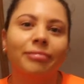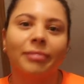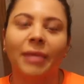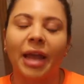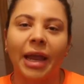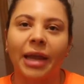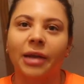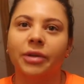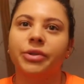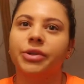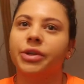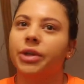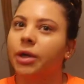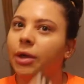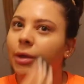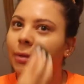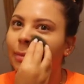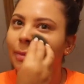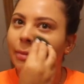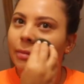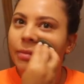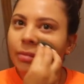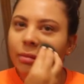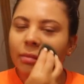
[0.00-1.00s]
answer,
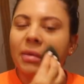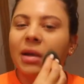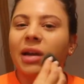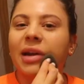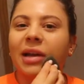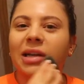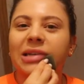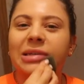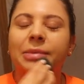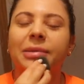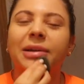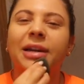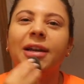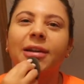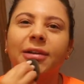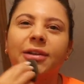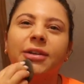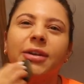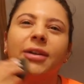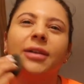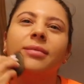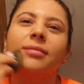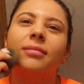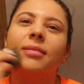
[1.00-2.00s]
an
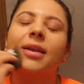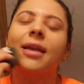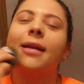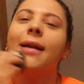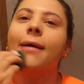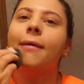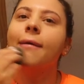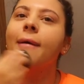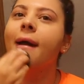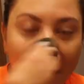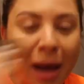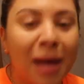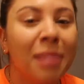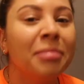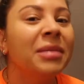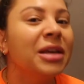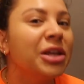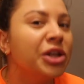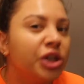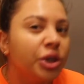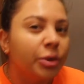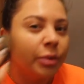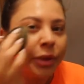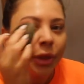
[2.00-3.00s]
explanation, you know? I'll
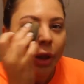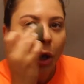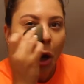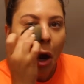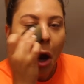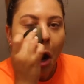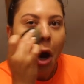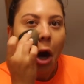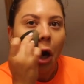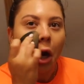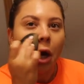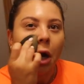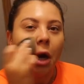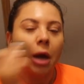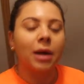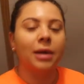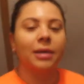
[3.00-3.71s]
meet you in the car.